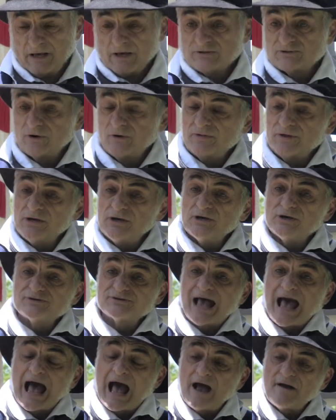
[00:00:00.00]
So in the years
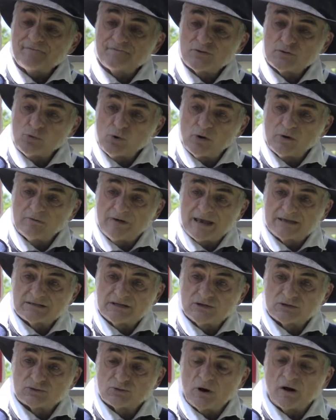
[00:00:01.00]
after the War of
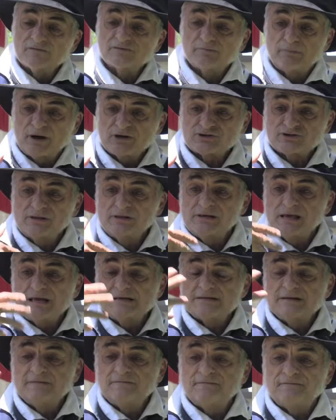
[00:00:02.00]
1812, especially in the
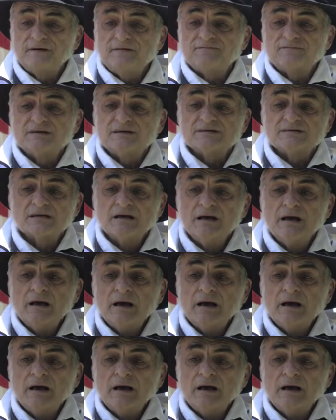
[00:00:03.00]
1850s,